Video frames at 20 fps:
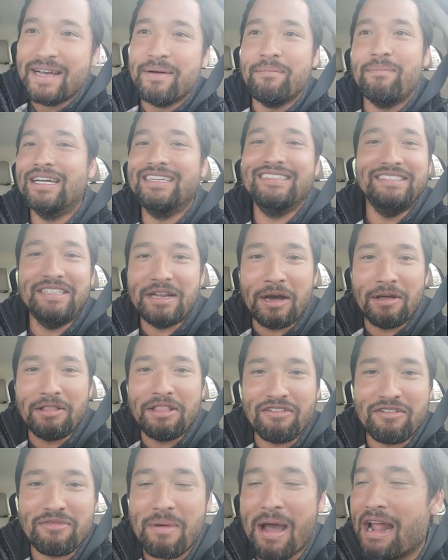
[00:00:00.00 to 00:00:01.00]
but you know,
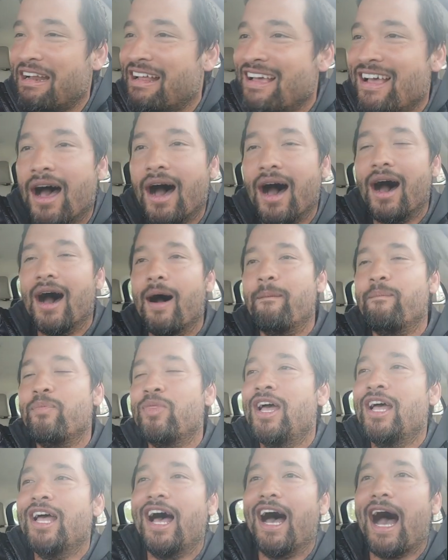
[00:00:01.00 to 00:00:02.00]
never mind.
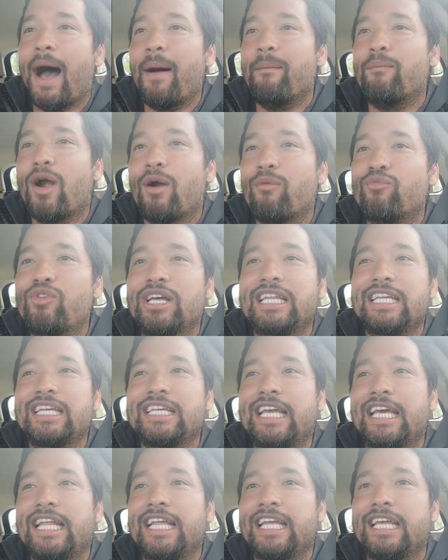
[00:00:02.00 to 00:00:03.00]
Um, I'm, I'm really
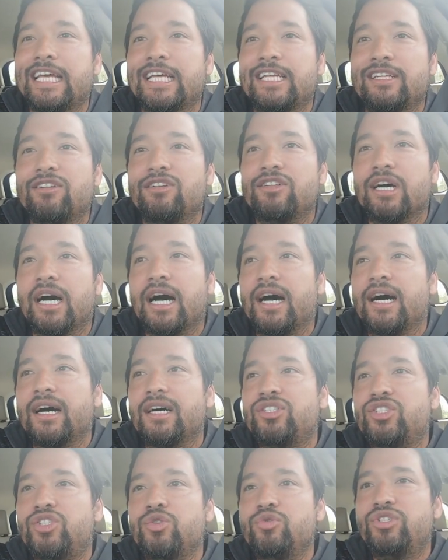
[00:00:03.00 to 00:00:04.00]
getting it uh,
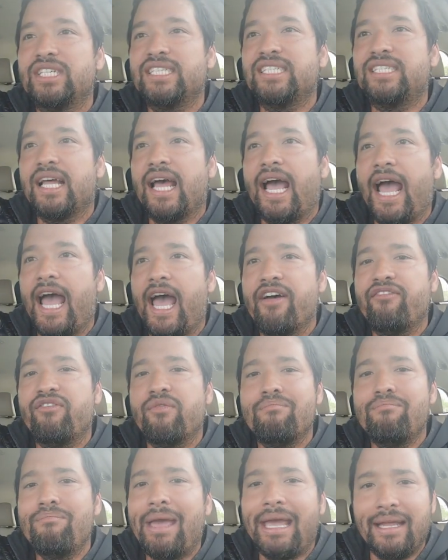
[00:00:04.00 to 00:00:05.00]
to just have
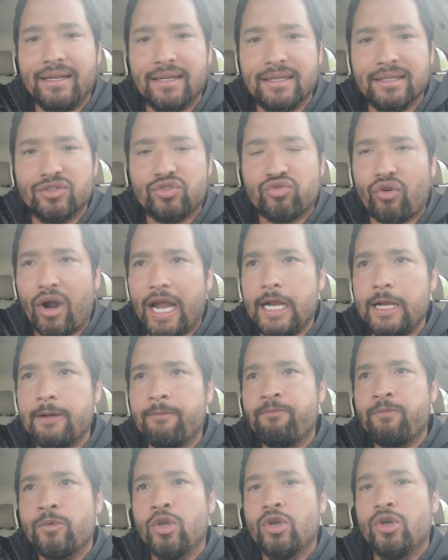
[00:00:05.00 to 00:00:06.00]
maintenance, right?
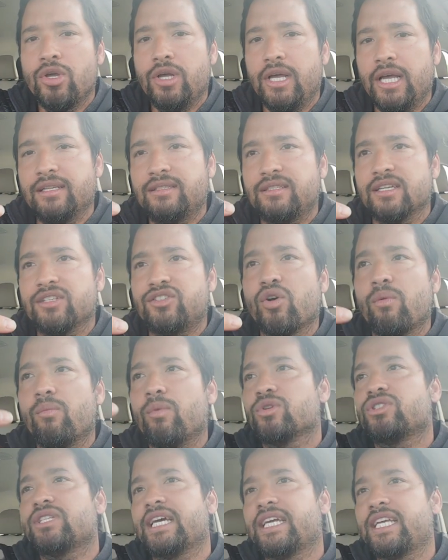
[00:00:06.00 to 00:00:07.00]
It's it's
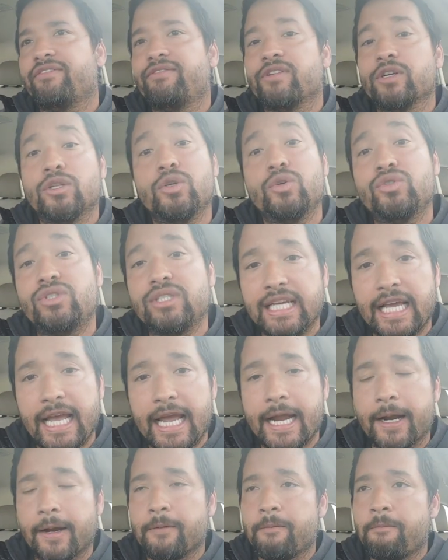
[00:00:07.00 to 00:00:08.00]
almost like if you're losing
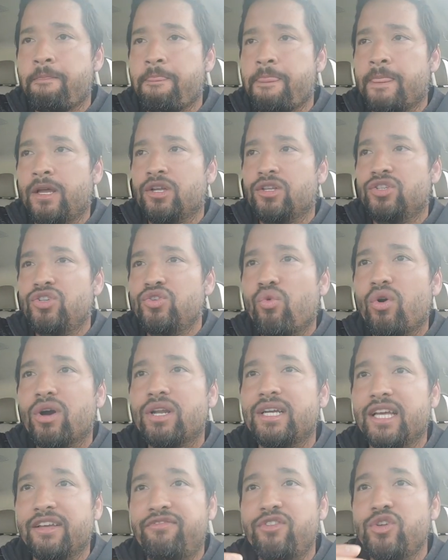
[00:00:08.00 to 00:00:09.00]
hair you want
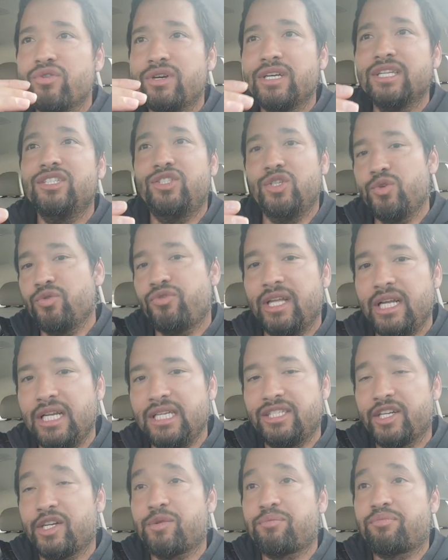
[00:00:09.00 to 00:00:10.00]
to if you can do
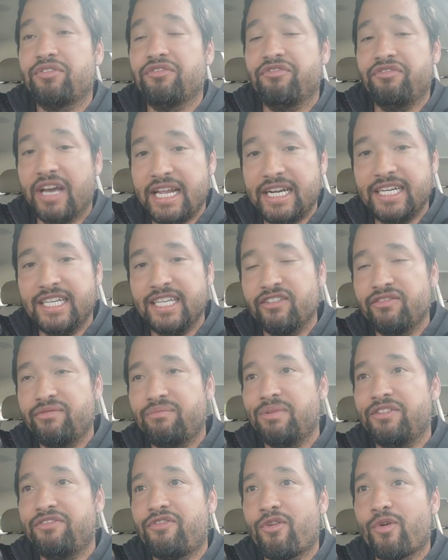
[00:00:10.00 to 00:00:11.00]
things that are preventative
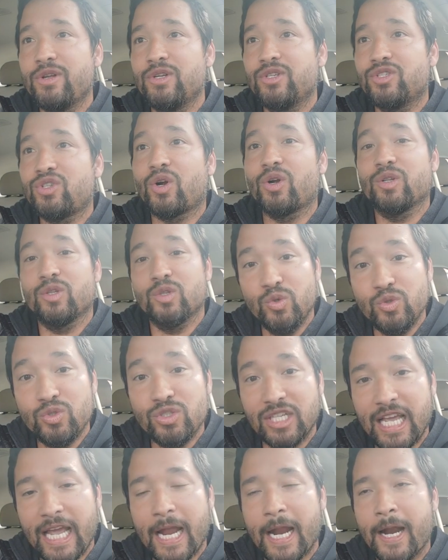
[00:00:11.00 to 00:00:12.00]
before you start
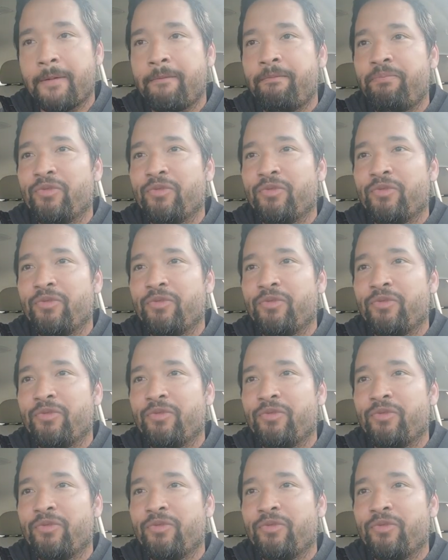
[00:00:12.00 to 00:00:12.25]
losing hair